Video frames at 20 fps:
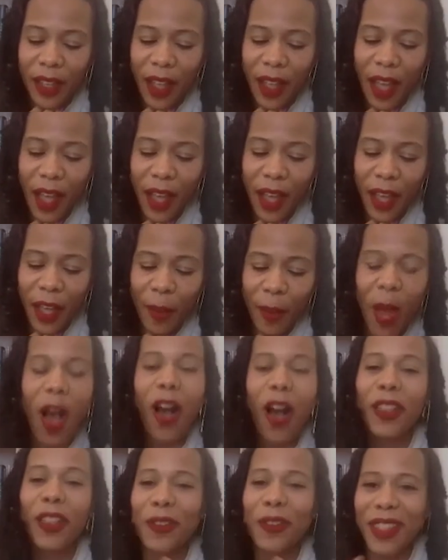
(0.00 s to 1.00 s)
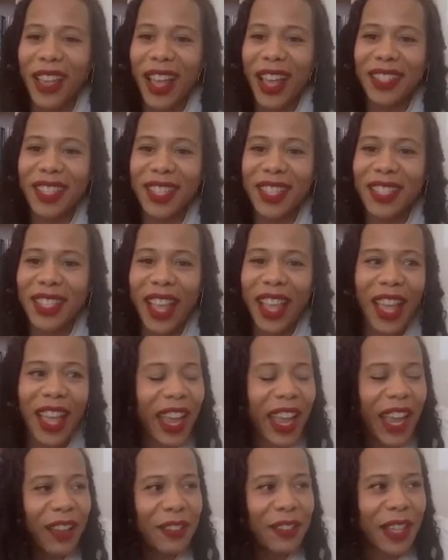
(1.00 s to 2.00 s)
All of that to say,
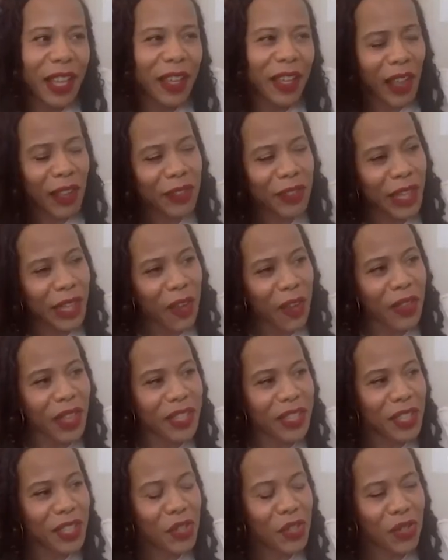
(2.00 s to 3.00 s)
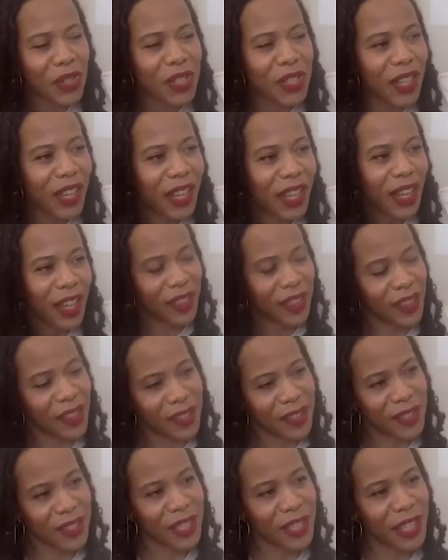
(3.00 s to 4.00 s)
I was like, oh, that's interesting. In
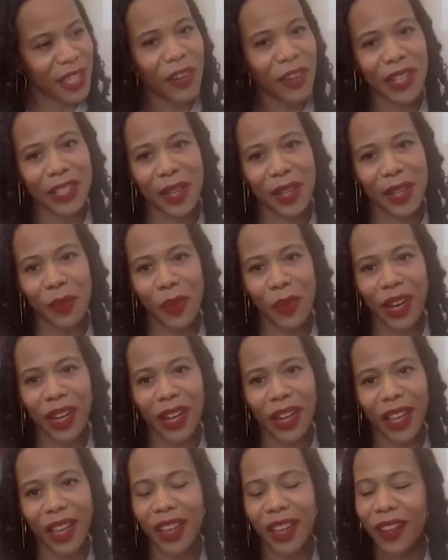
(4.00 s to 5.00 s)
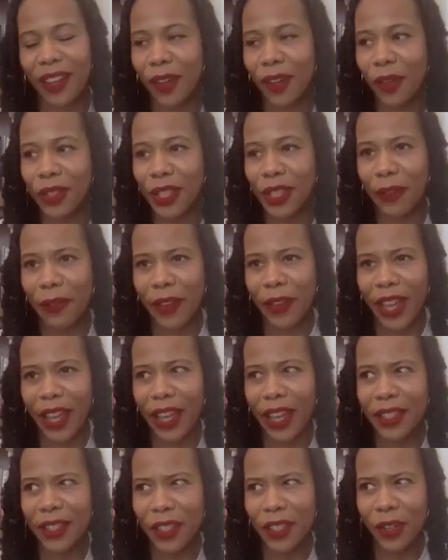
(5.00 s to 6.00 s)
this series I'm reading, Goldie
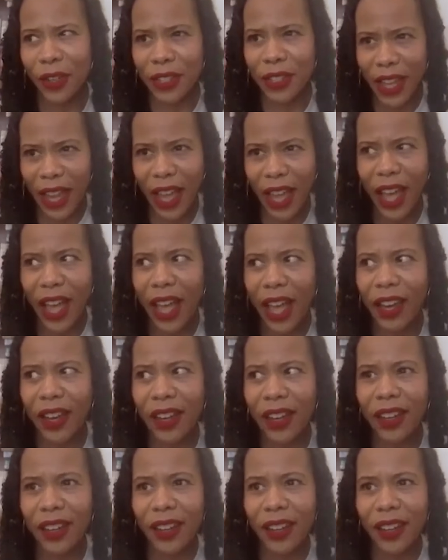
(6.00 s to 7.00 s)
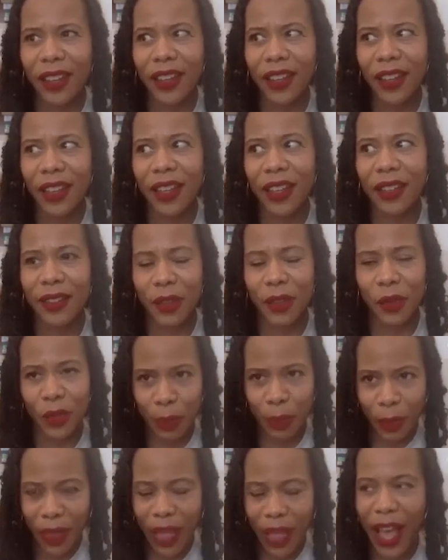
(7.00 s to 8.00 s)
Vance, her dad,
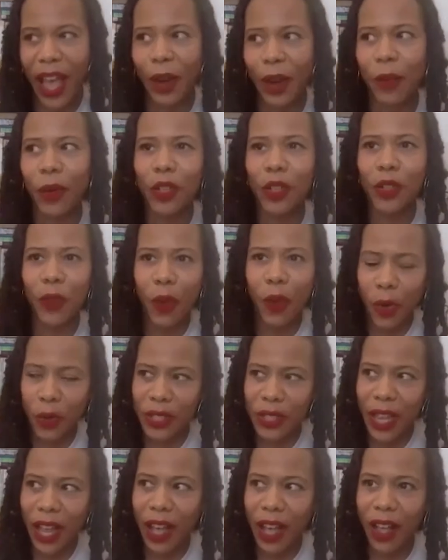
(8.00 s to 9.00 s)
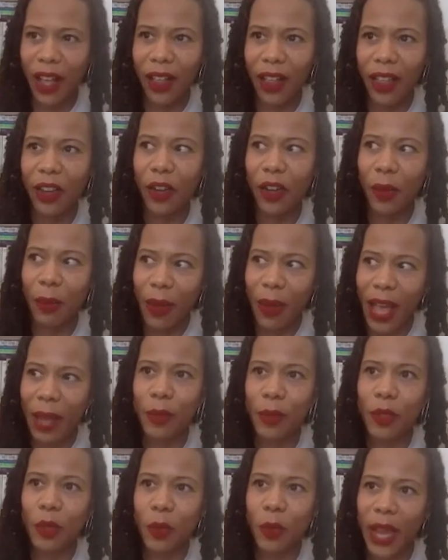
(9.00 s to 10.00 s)
who's Black, works for a hotel, and her mom,
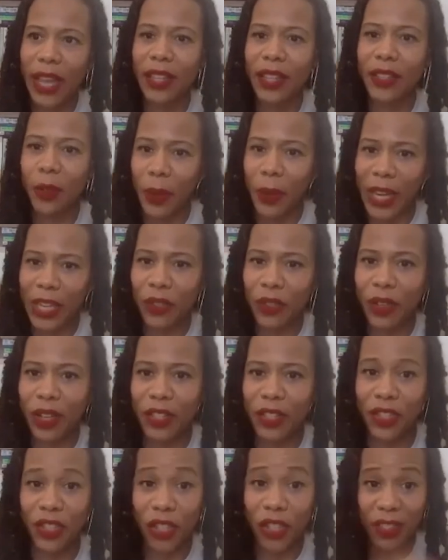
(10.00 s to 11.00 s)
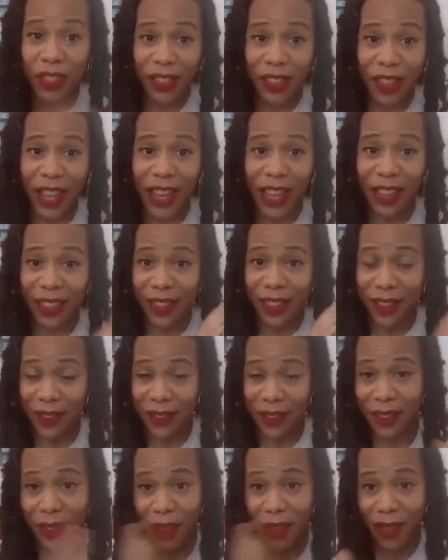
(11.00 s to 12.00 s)
who's white, is a waitress, just like
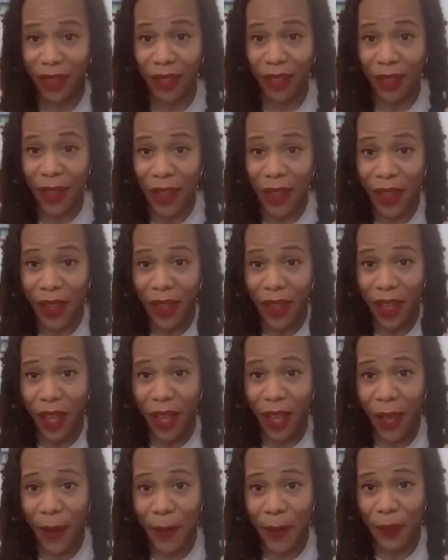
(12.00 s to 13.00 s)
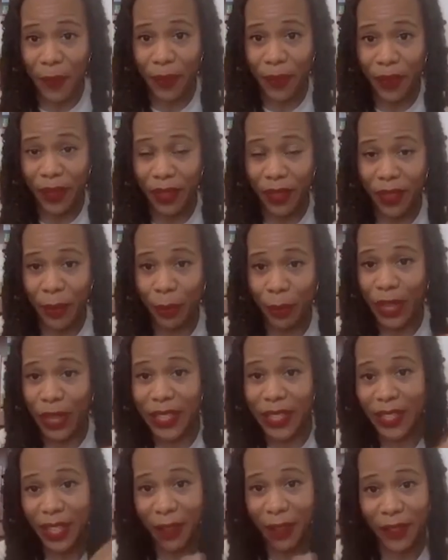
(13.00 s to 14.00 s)
the
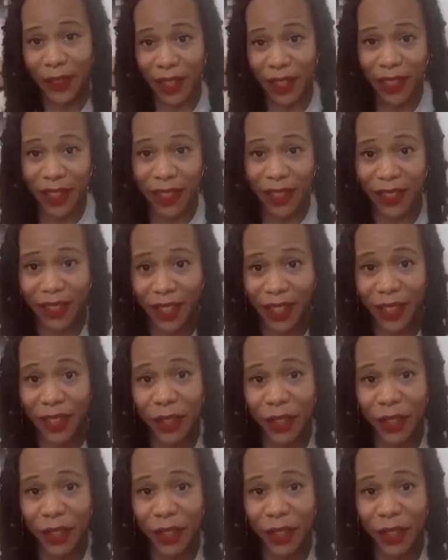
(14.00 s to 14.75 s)
plaintiffs in this, right, in the